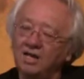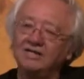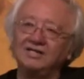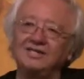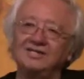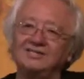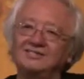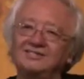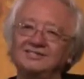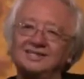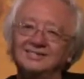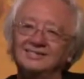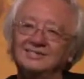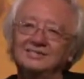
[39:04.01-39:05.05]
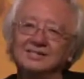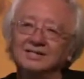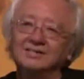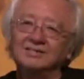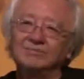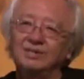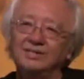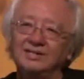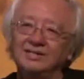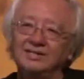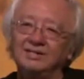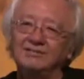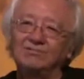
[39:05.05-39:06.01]
and that's stuck in my
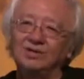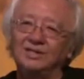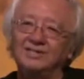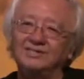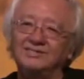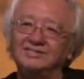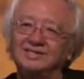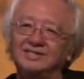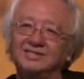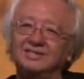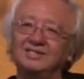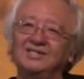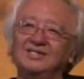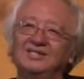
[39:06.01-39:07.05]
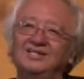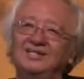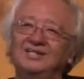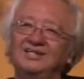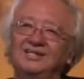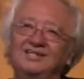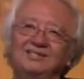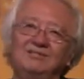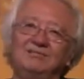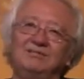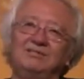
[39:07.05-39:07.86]
head, right? And it's like, and